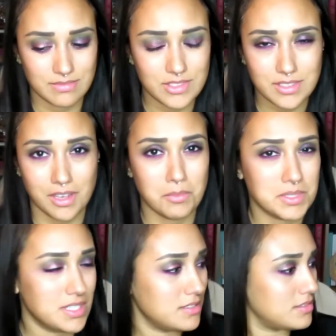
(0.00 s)
It's
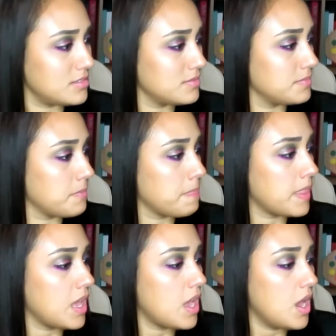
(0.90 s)
common sense.
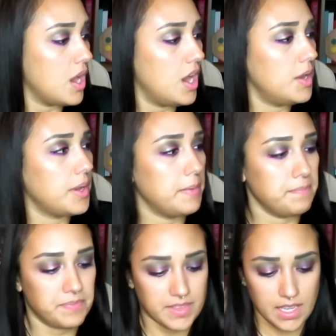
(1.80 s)
Okay.
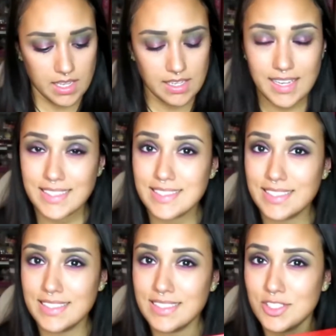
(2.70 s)
Next
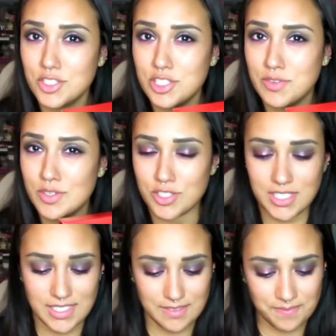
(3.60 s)
is
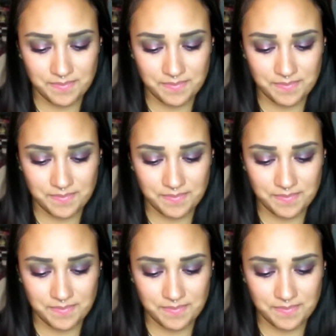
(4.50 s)
Givenchy.